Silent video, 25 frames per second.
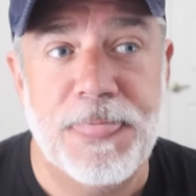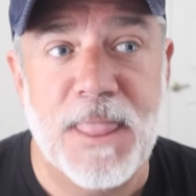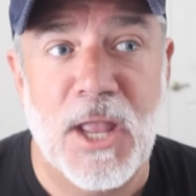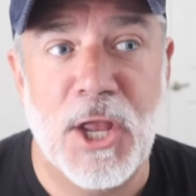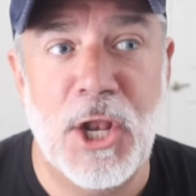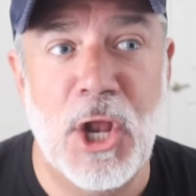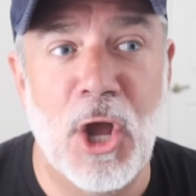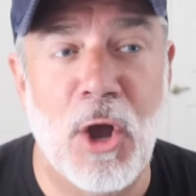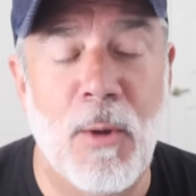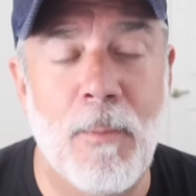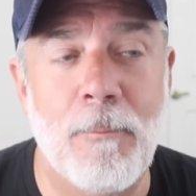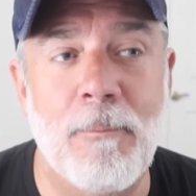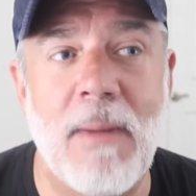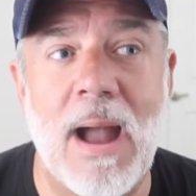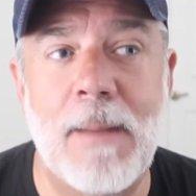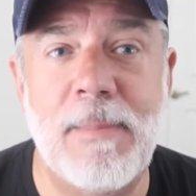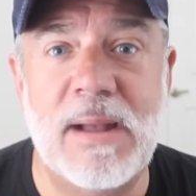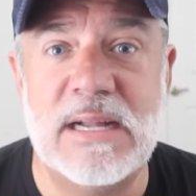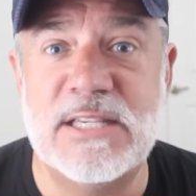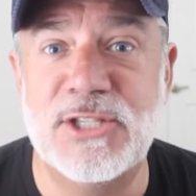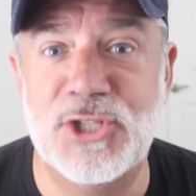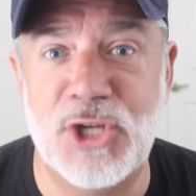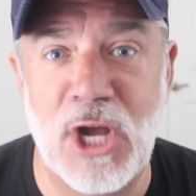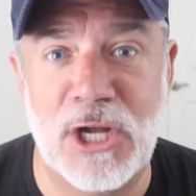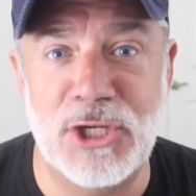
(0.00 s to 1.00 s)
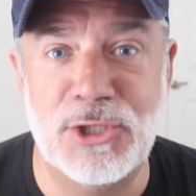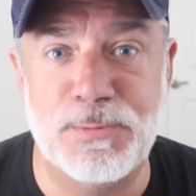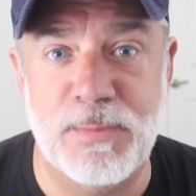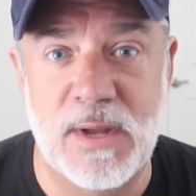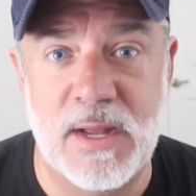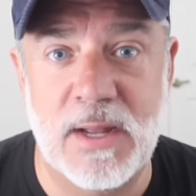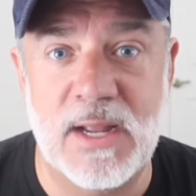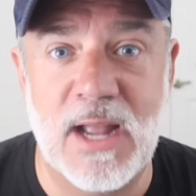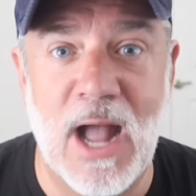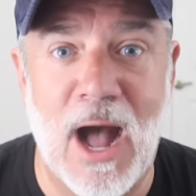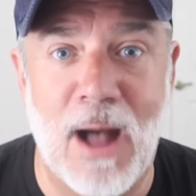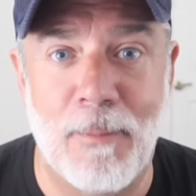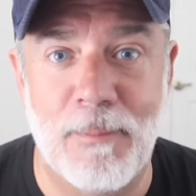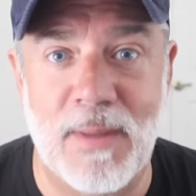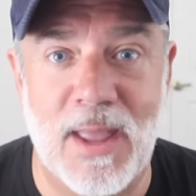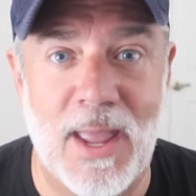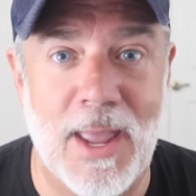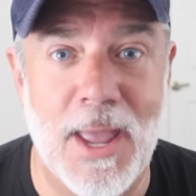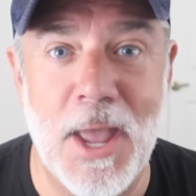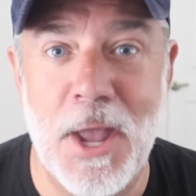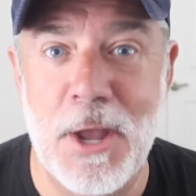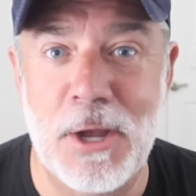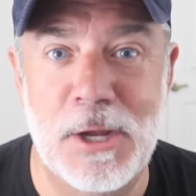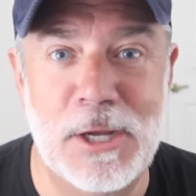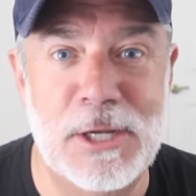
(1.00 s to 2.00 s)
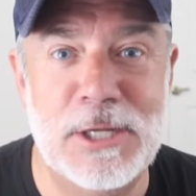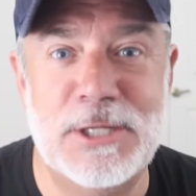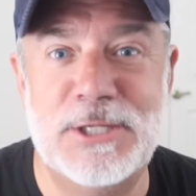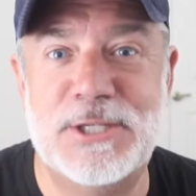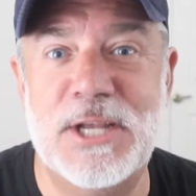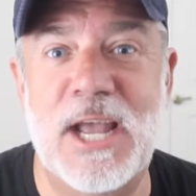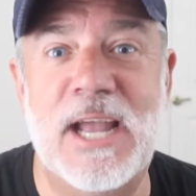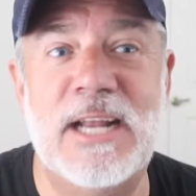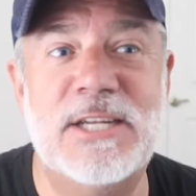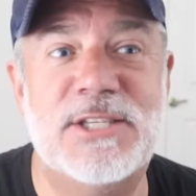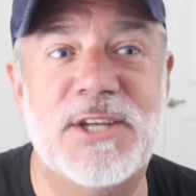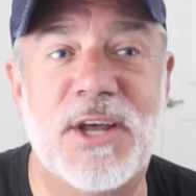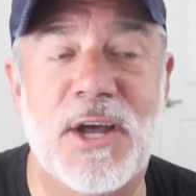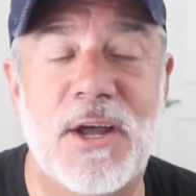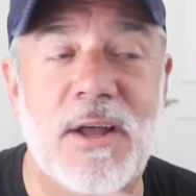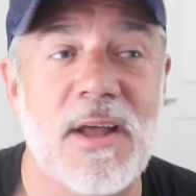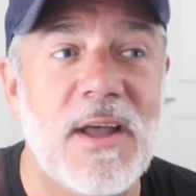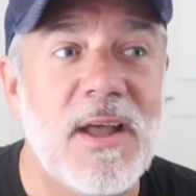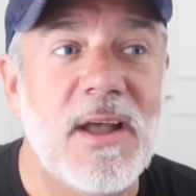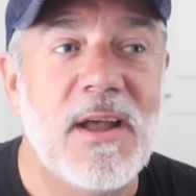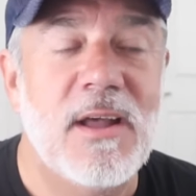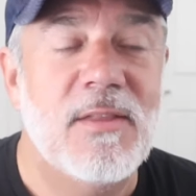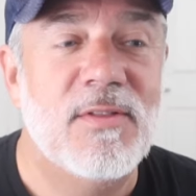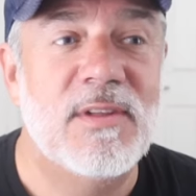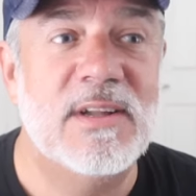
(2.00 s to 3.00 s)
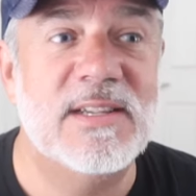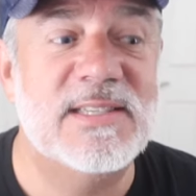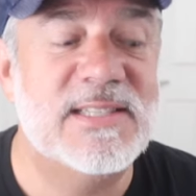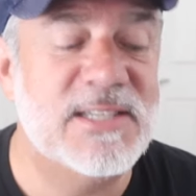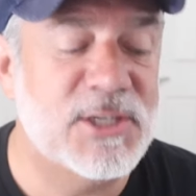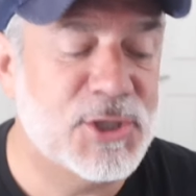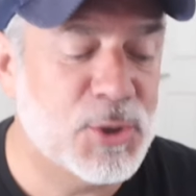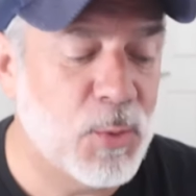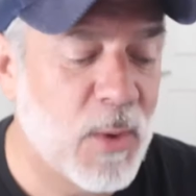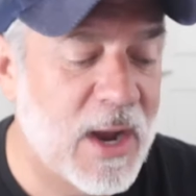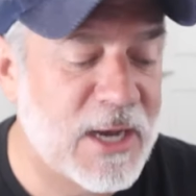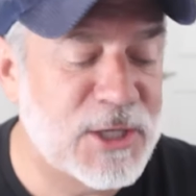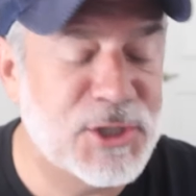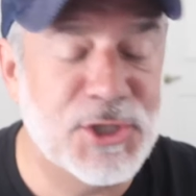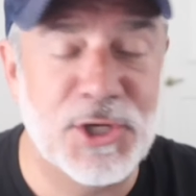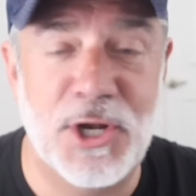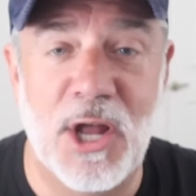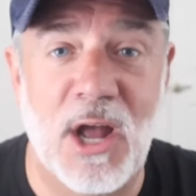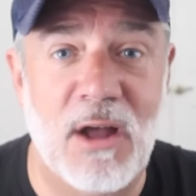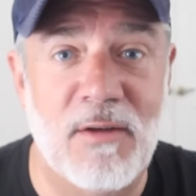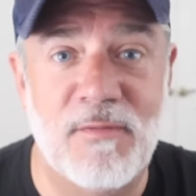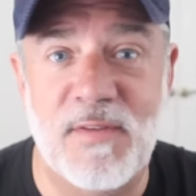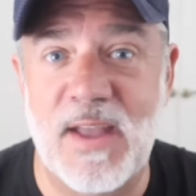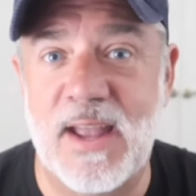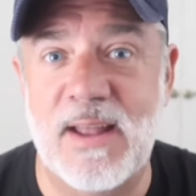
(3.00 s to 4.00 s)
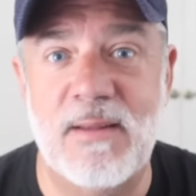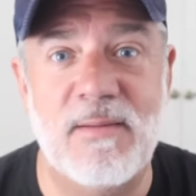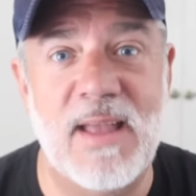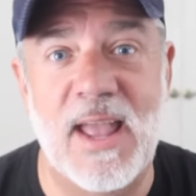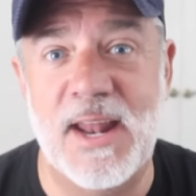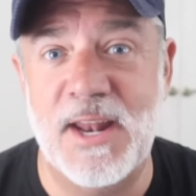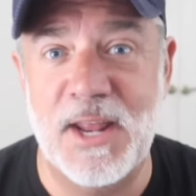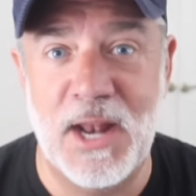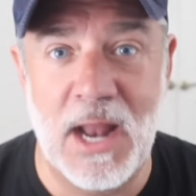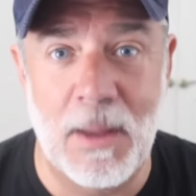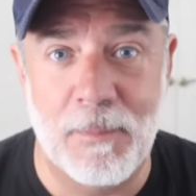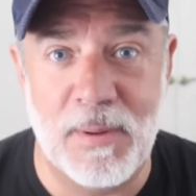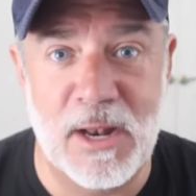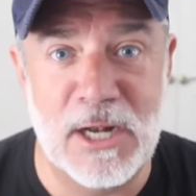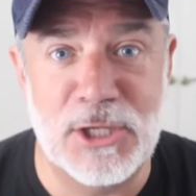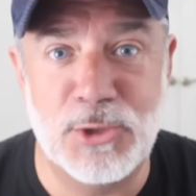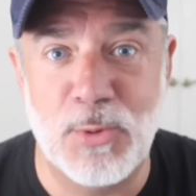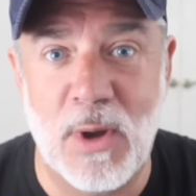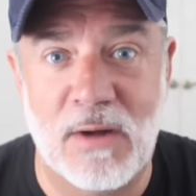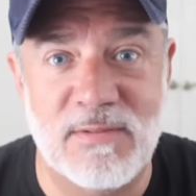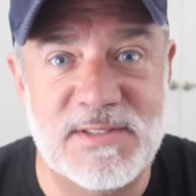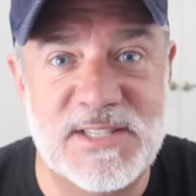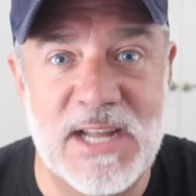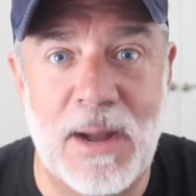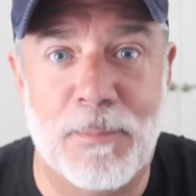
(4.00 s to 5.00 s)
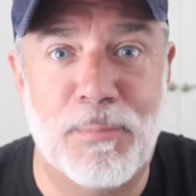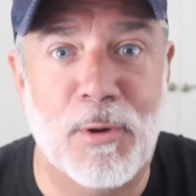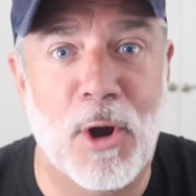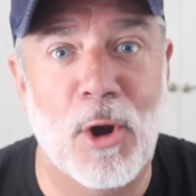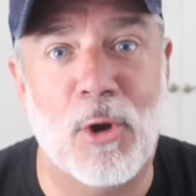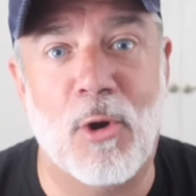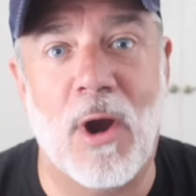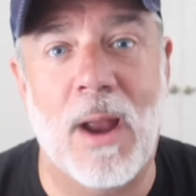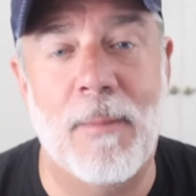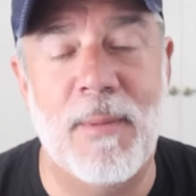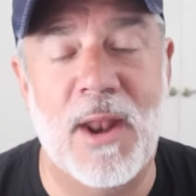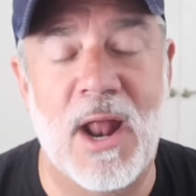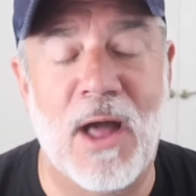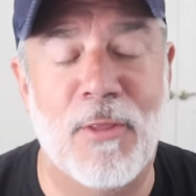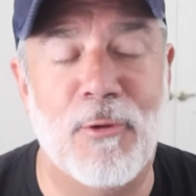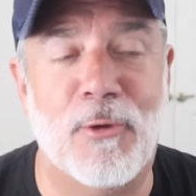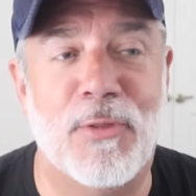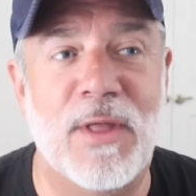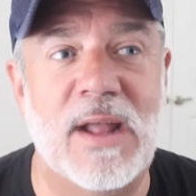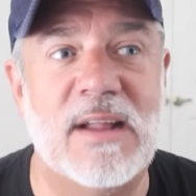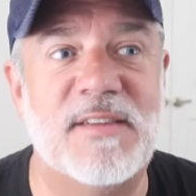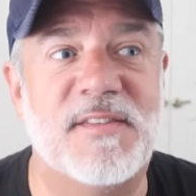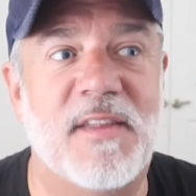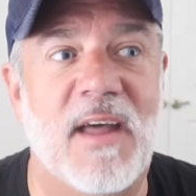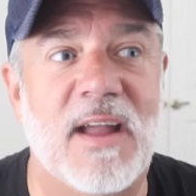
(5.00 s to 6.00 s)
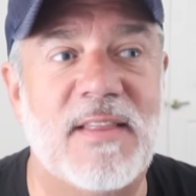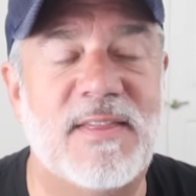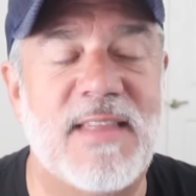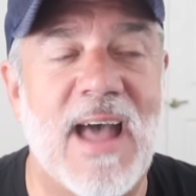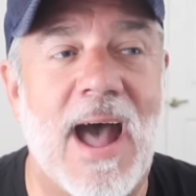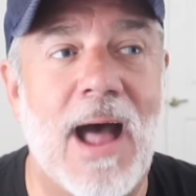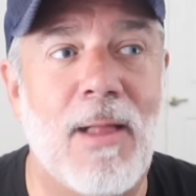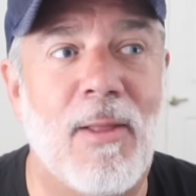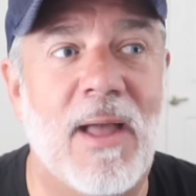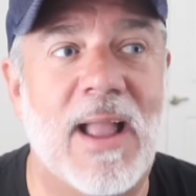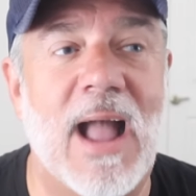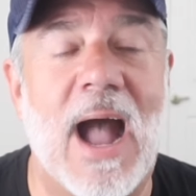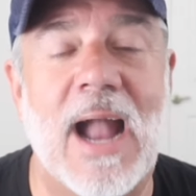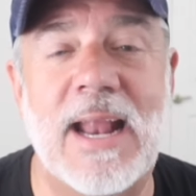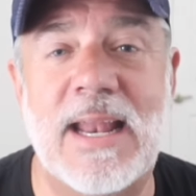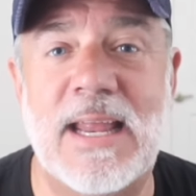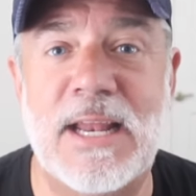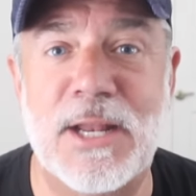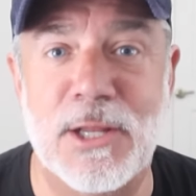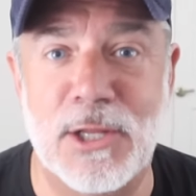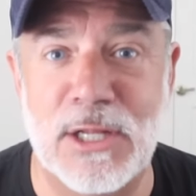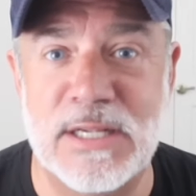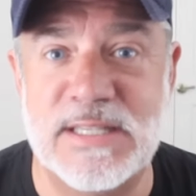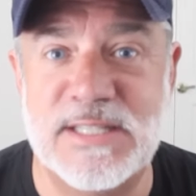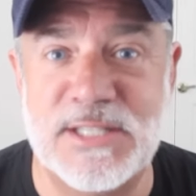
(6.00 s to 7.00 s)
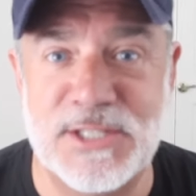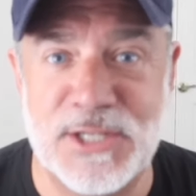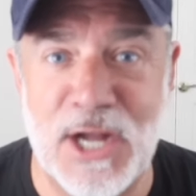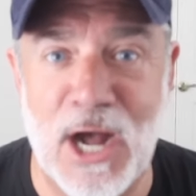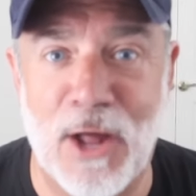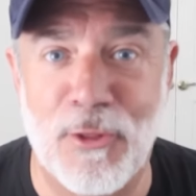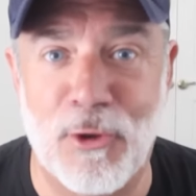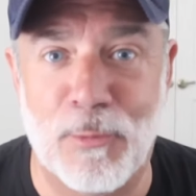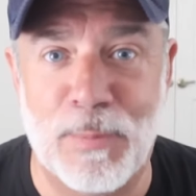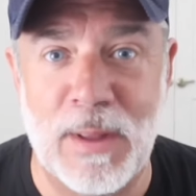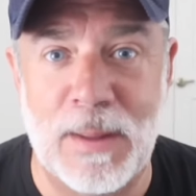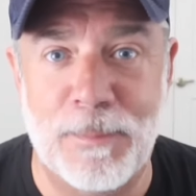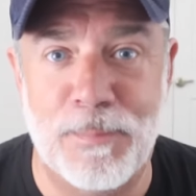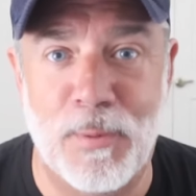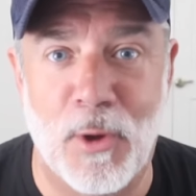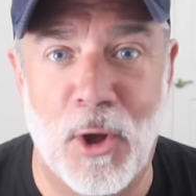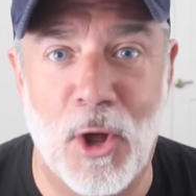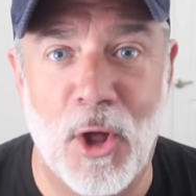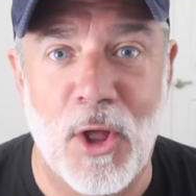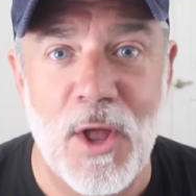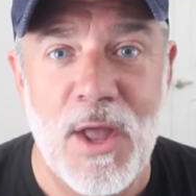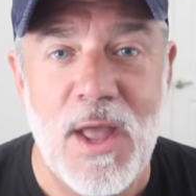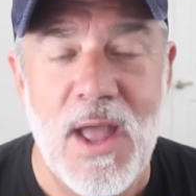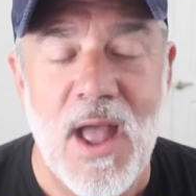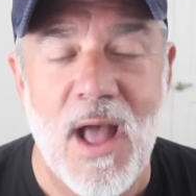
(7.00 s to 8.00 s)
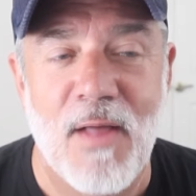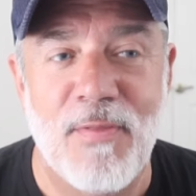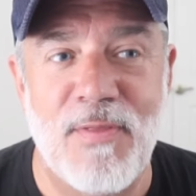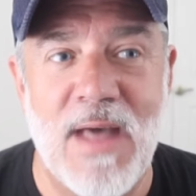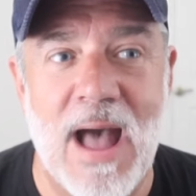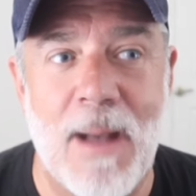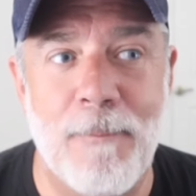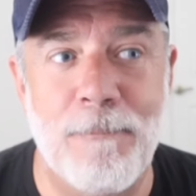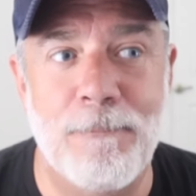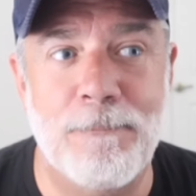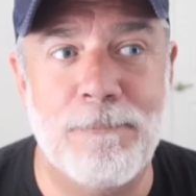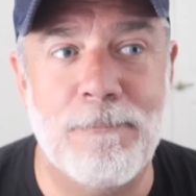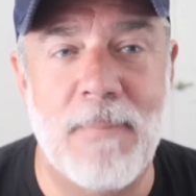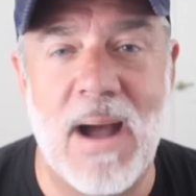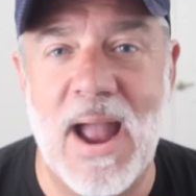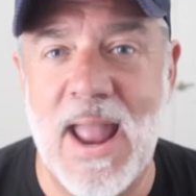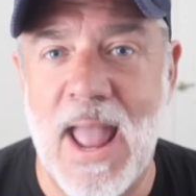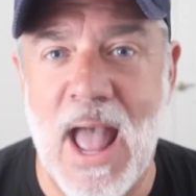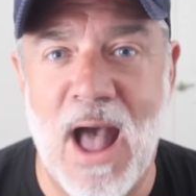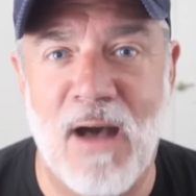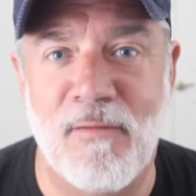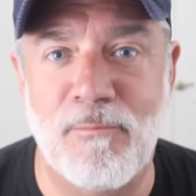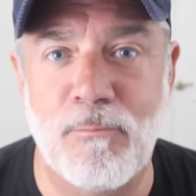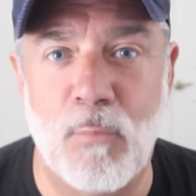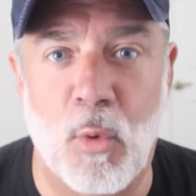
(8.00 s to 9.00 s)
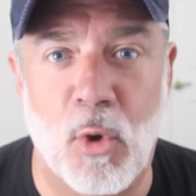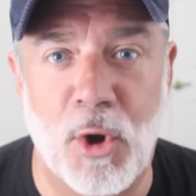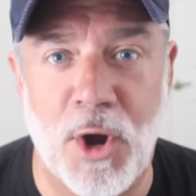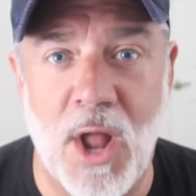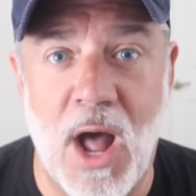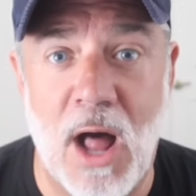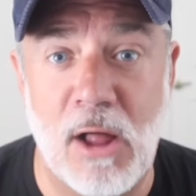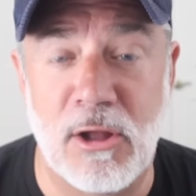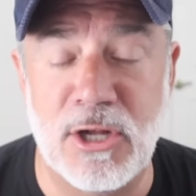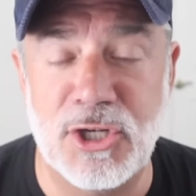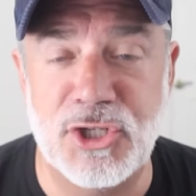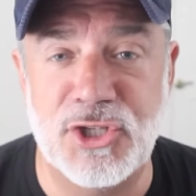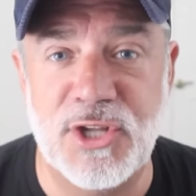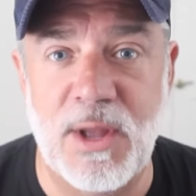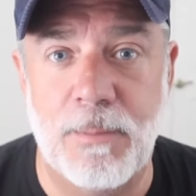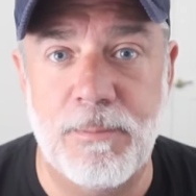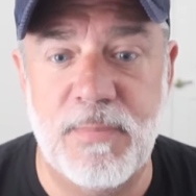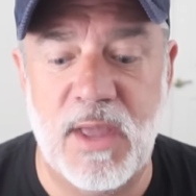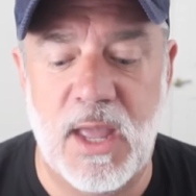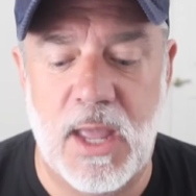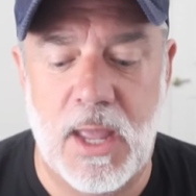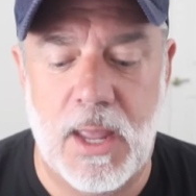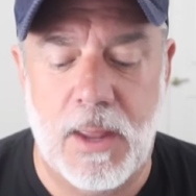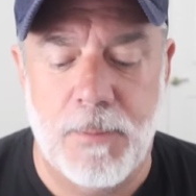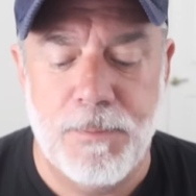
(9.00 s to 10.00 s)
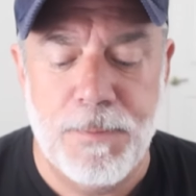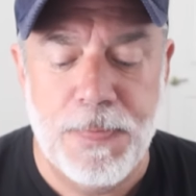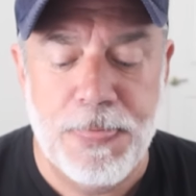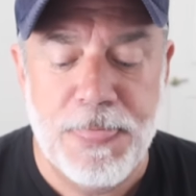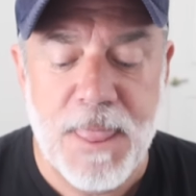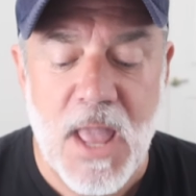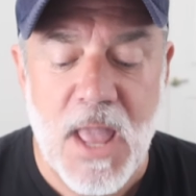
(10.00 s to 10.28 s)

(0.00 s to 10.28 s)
You know, my best judgment got me into the situation of ending up in a twelve-step program and other things like that. Like, I need to listen to other people that might have more knowledge than me.